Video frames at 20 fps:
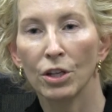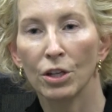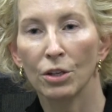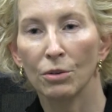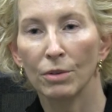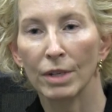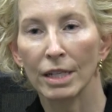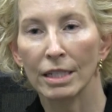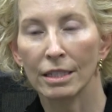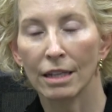
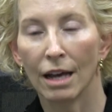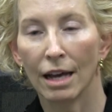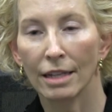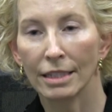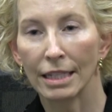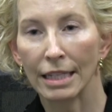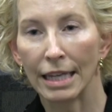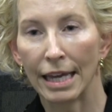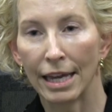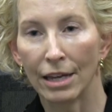you excise
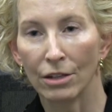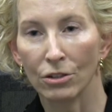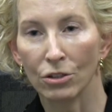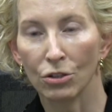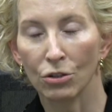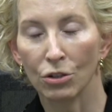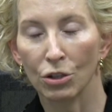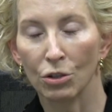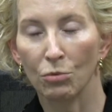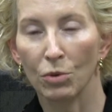a
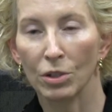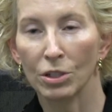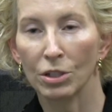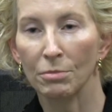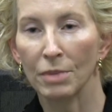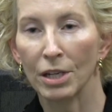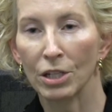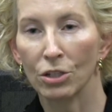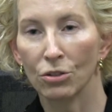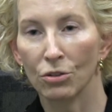cancer, you want to
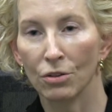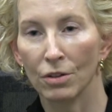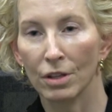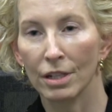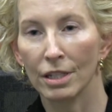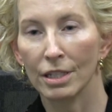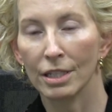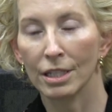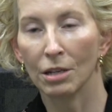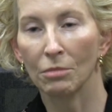make sure that
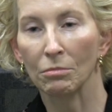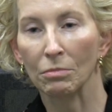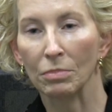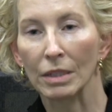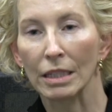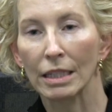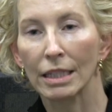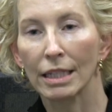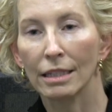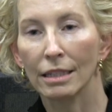it's
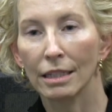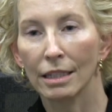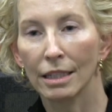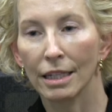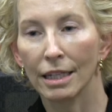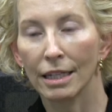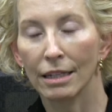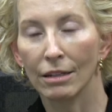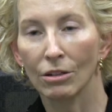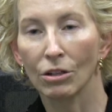
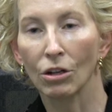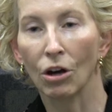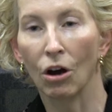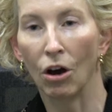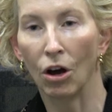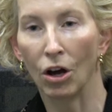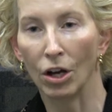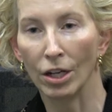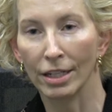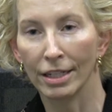completely
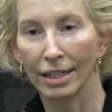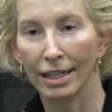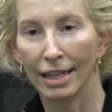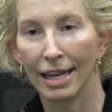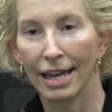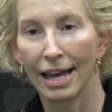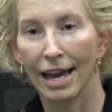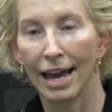gone.